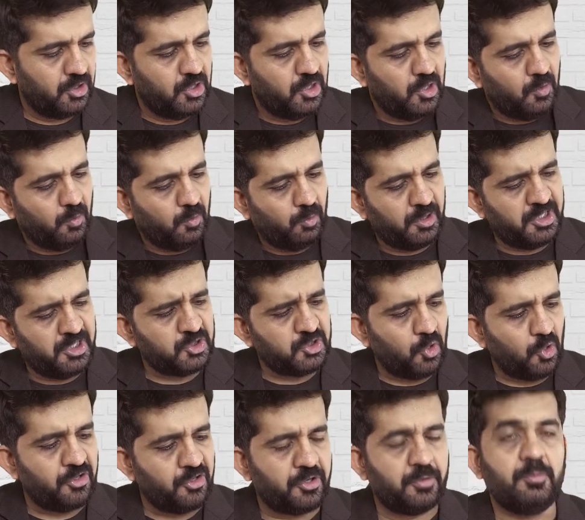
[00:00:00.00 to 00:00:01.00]
What is
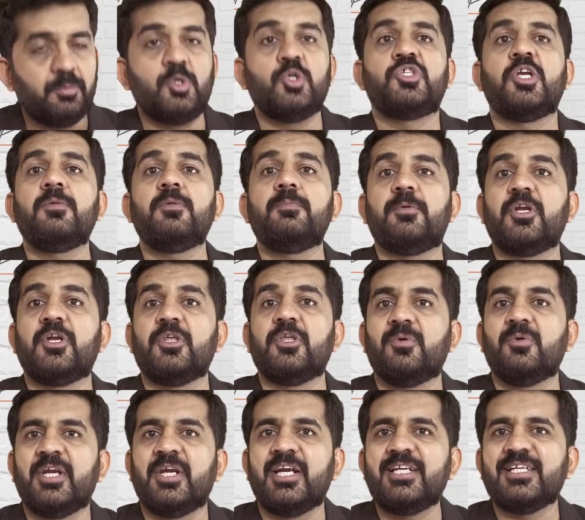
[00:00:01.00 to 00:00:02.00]
contribution per
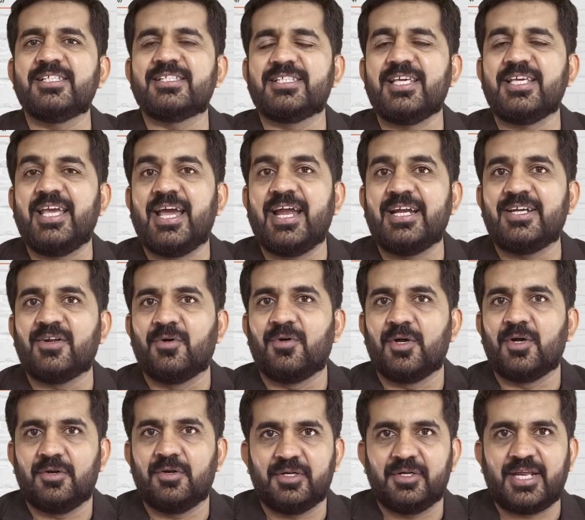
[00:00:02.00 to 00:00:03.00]
unit? See, at
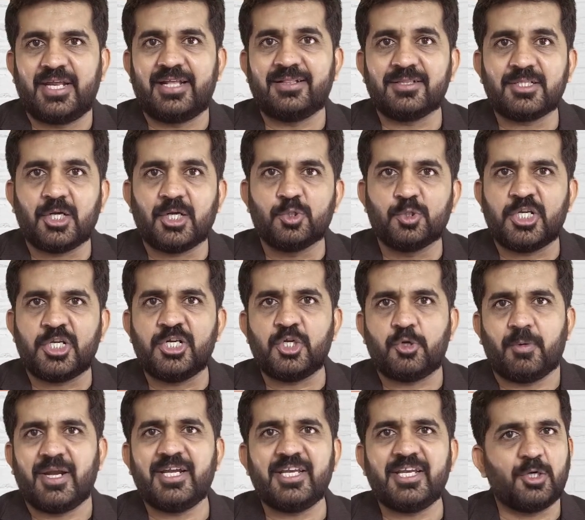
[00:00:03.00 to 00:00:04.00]
10,000,
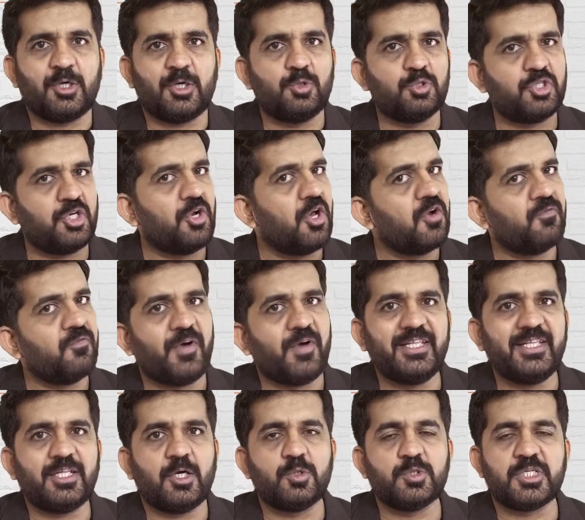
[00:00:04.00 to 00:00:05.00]
20,000 or
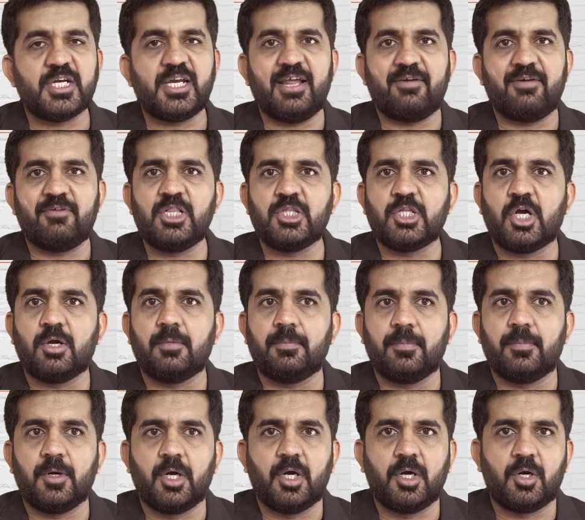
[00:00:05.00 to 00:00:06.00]
5,000 level, the
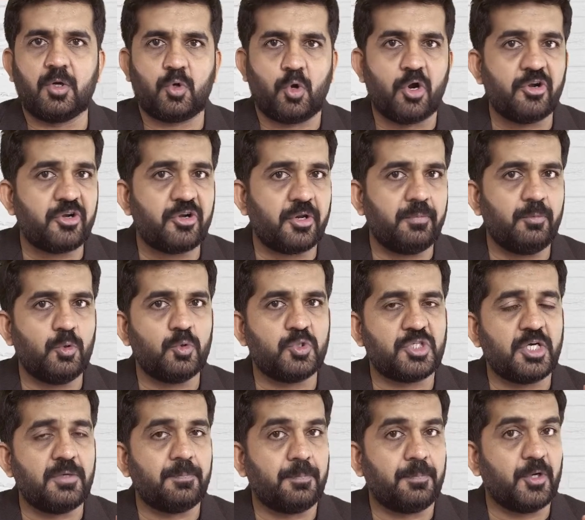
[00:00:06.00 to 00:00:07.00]

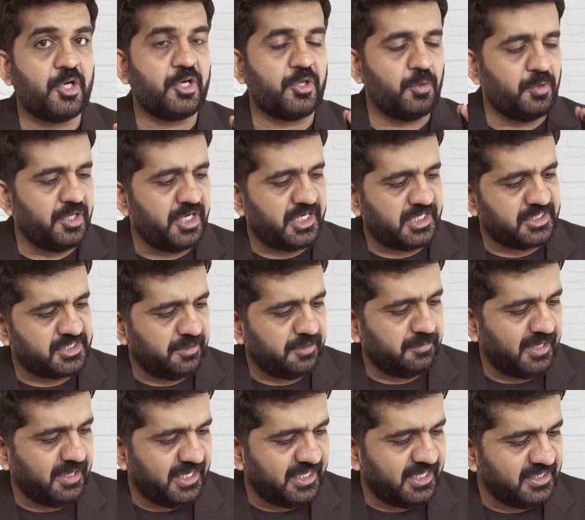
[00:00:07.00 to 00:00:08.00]
contribution per unit is
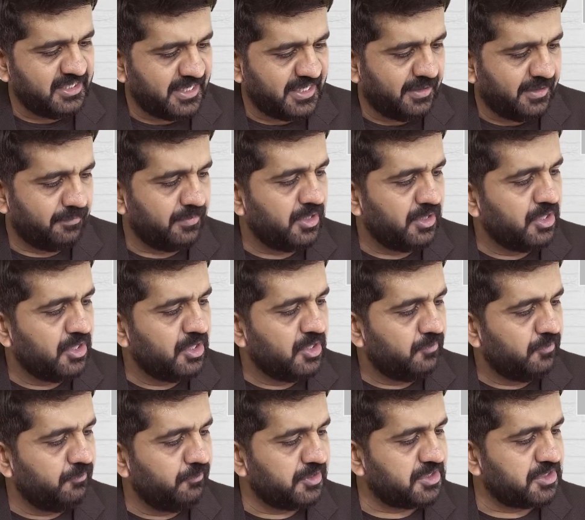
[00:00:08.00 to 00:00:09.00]
remaining same,
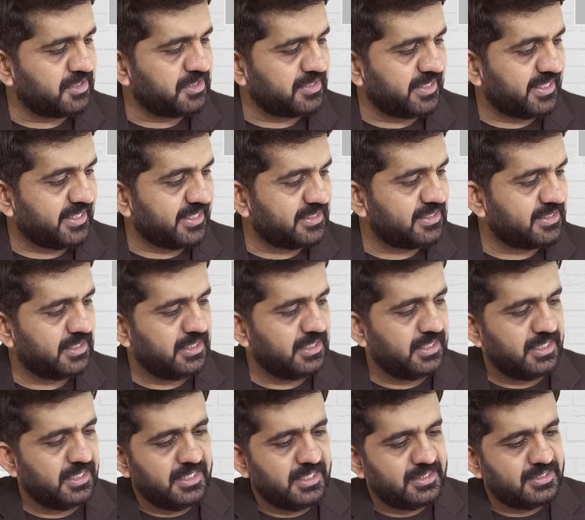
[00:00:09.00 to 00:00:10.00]
which is 6.
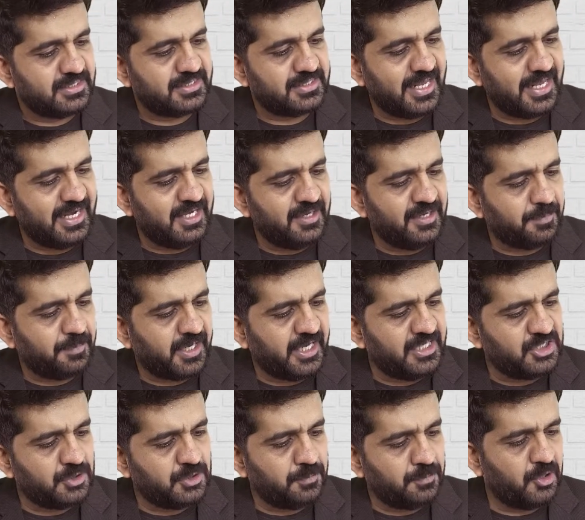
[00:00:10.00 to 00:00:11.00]
Selling
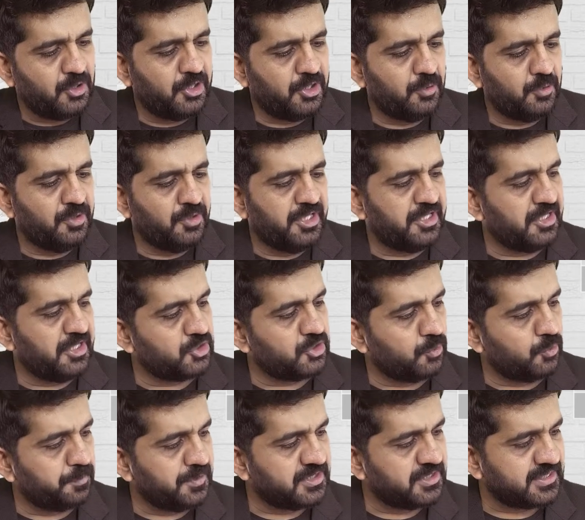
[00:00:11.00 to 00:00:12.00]
price per unit is
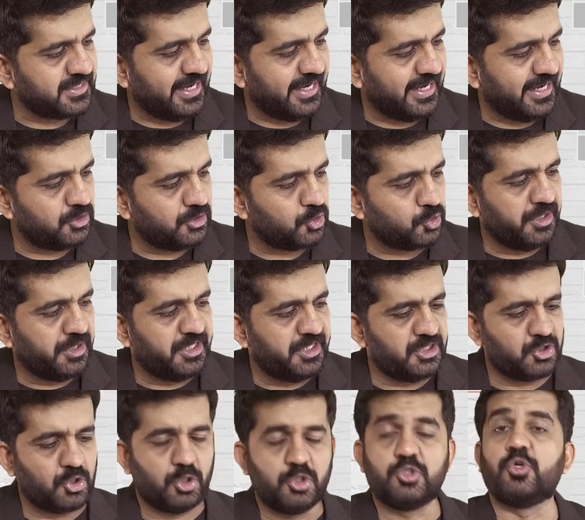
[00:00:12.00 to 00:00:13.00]
rupees 10. So it
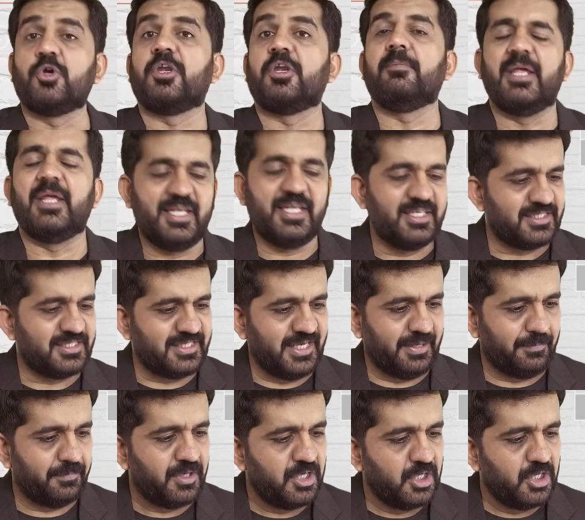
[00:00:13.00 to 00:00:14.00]
is also remaining
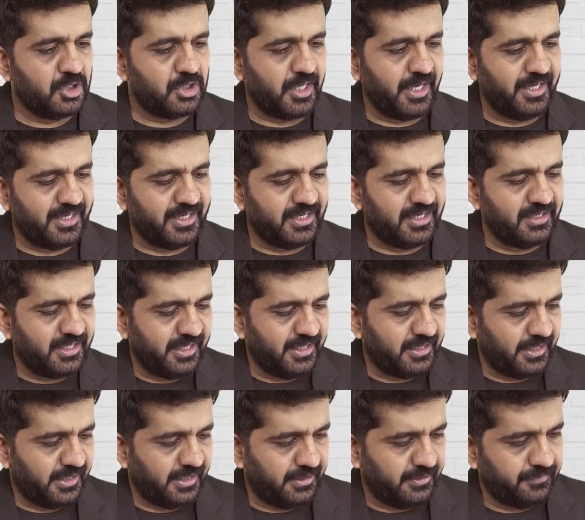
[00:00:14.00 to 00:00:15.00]
same. I can take it.